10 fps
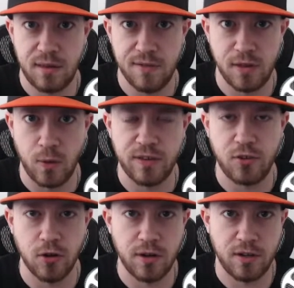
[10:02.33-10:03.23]
even though he's
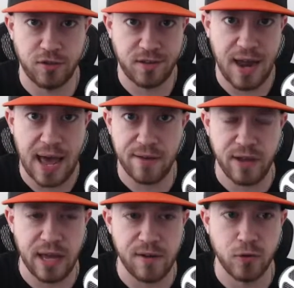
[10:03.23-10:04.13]
good, is just going to have a
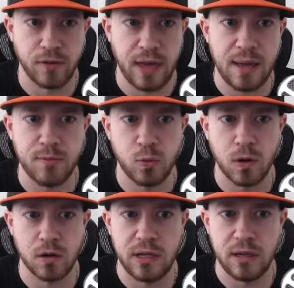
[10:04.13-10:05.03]
handful of games
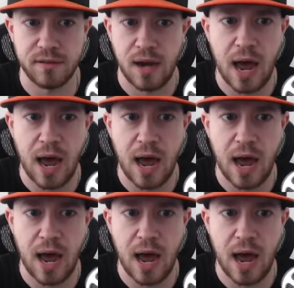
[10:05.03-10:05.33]
where he doesn't